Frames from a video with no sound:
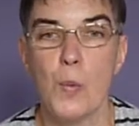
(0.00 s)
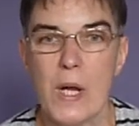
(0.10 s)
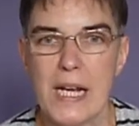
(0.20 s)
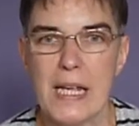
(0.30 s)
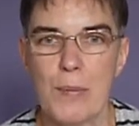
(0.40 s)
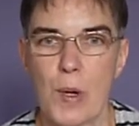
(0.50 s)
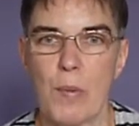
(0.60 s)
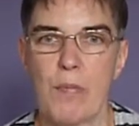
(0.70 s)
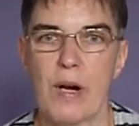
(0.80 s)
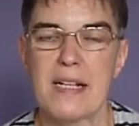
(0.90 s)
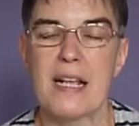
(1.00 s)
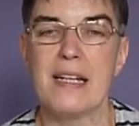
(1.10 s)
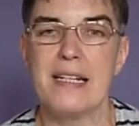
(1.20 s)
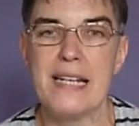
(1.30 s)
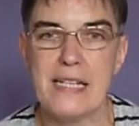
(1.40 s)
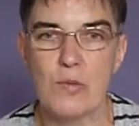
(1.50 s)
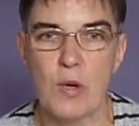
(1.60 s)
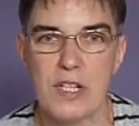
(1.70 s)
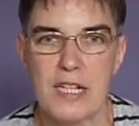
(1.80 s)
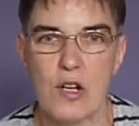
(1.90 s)
Really proper breaks, at
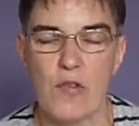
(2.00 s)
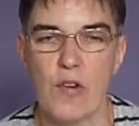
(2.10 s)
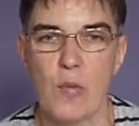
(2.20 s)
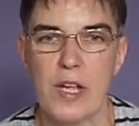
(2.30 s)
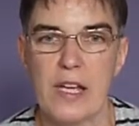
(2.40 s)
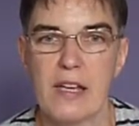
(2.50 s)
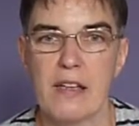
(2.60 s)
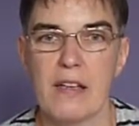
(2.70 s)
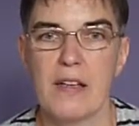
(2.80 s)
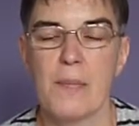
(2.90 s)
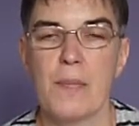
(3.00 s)
least one day off a week.